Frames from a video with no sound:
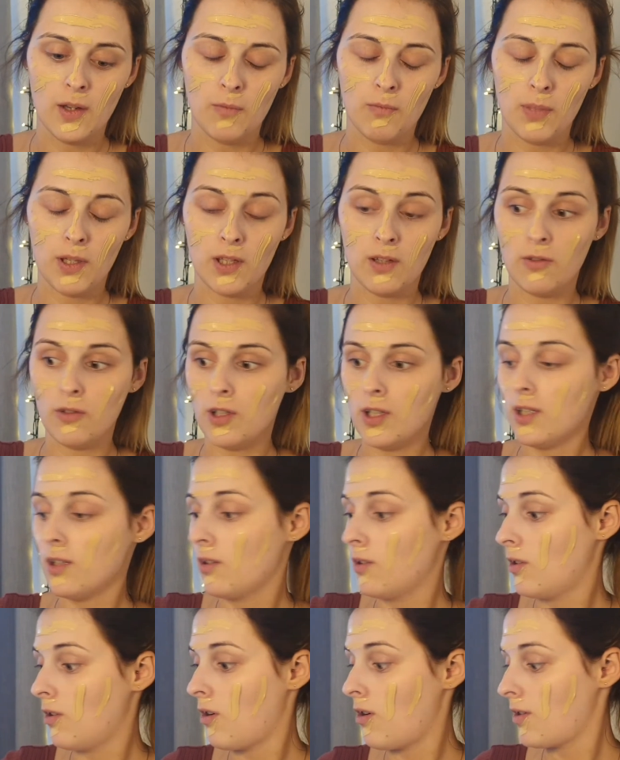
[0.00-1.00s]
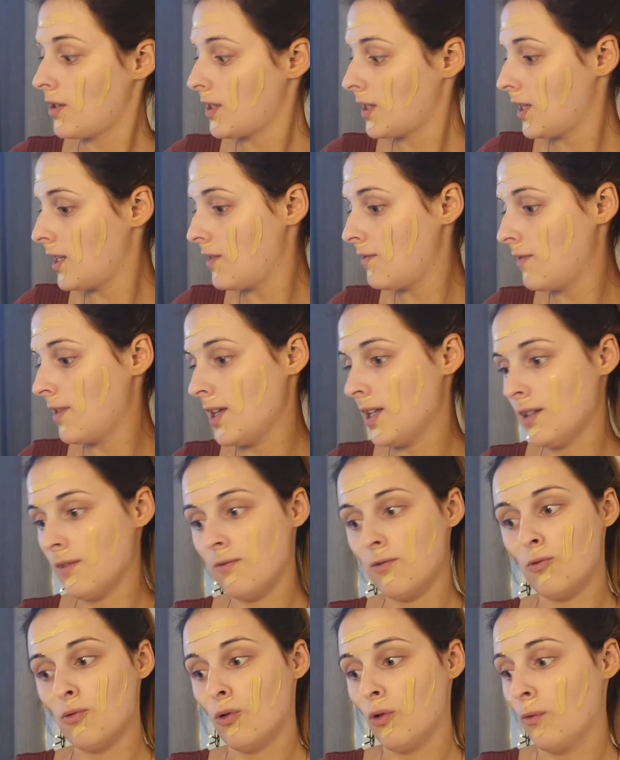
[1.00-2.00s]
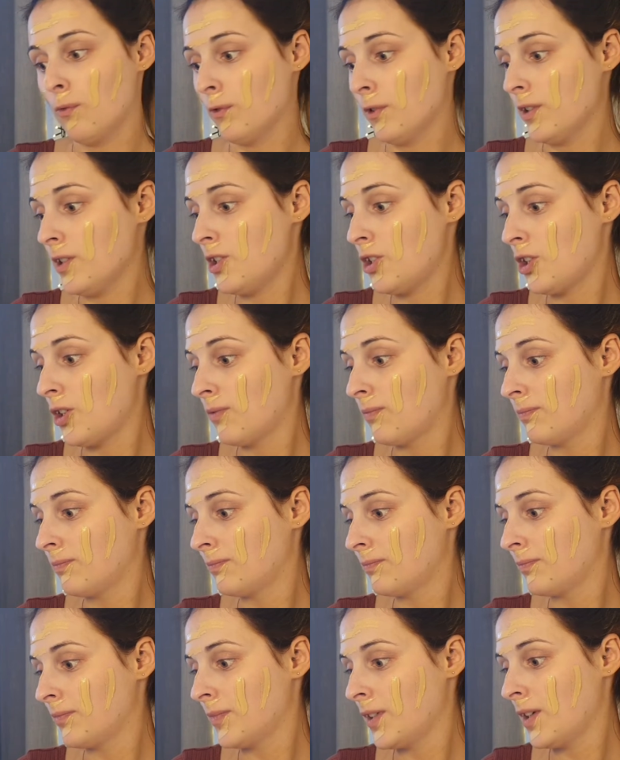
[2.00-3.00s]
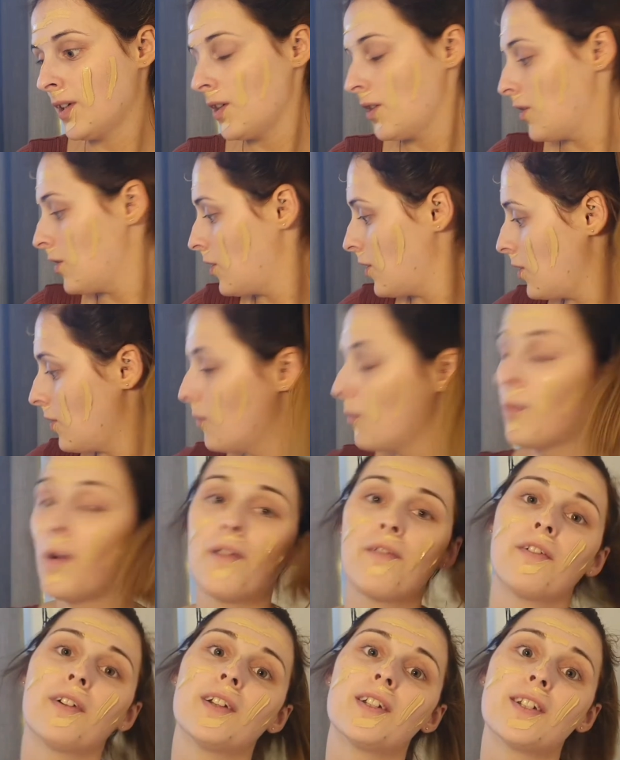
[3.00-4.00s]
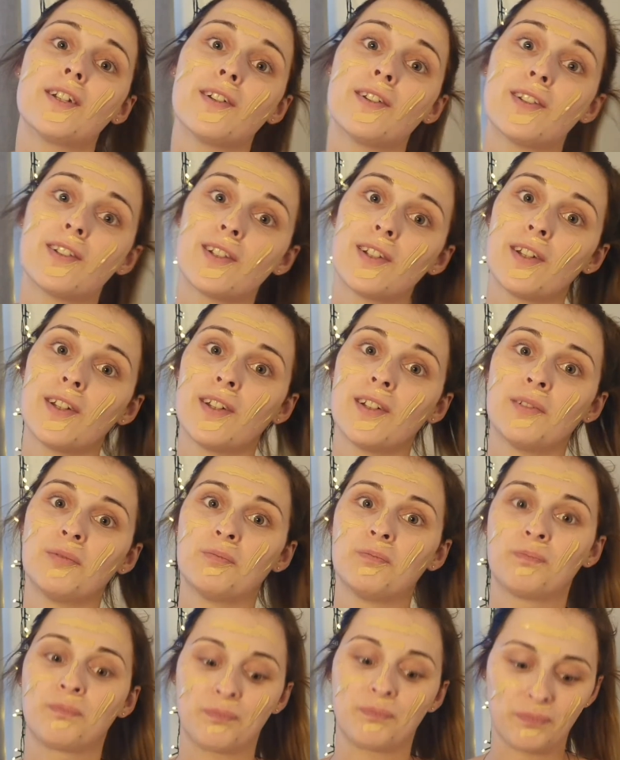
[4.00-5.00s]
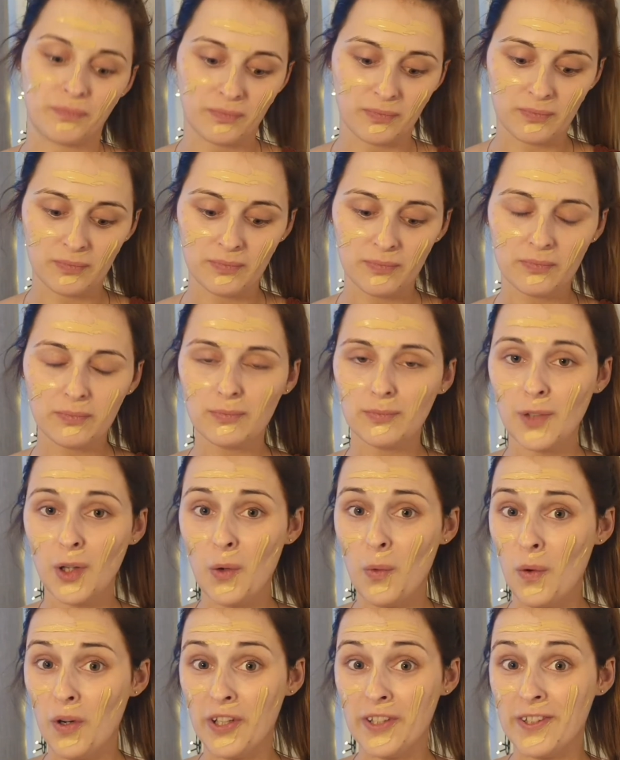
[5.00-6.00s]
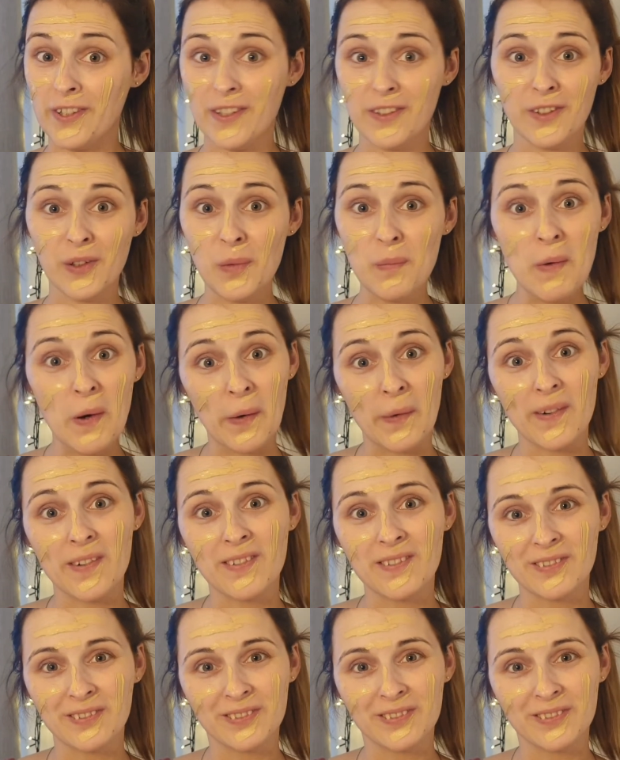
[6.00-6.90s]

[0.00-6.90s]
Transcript: Be good to see if it is full coverage, whether it does what it says on the bottle.